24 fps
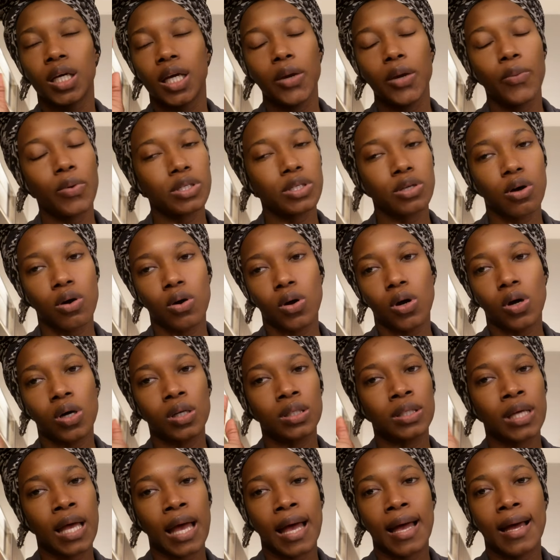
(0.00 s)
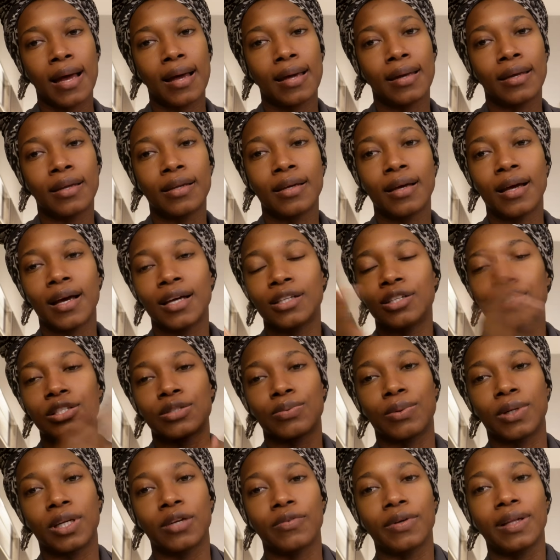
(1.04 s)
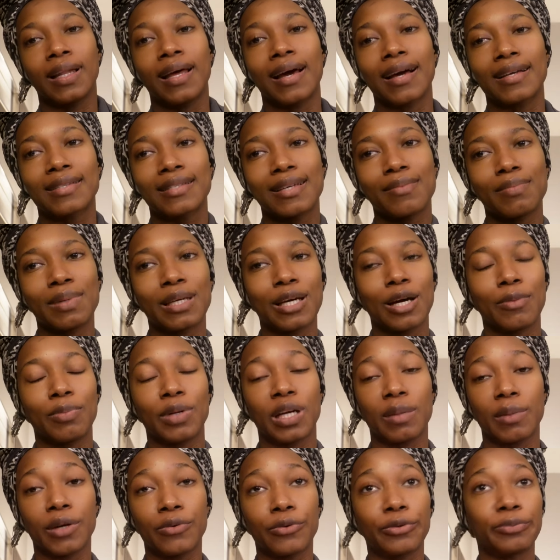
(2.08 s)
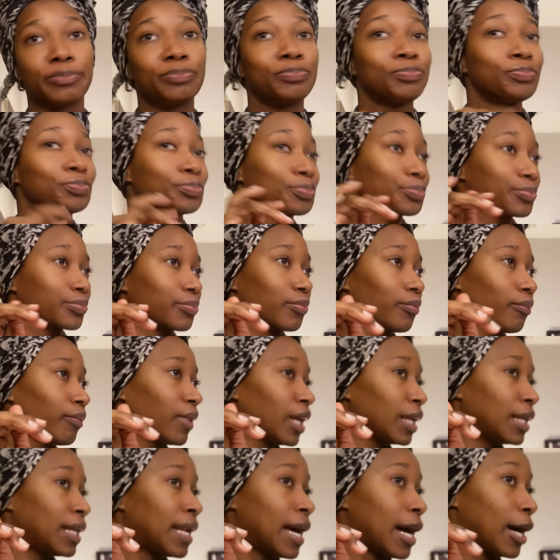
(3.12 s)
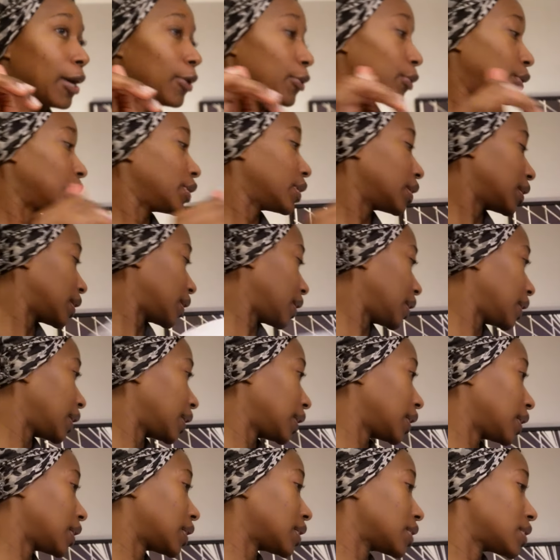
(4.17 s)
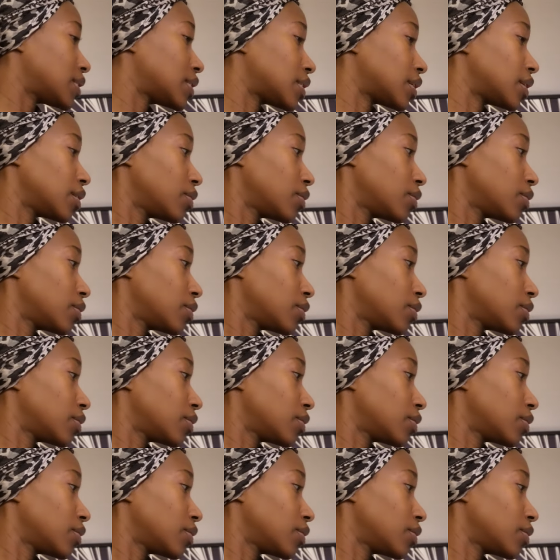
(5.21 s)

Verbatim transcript: it was cold and i just want to relax and be up here in my room now, it is,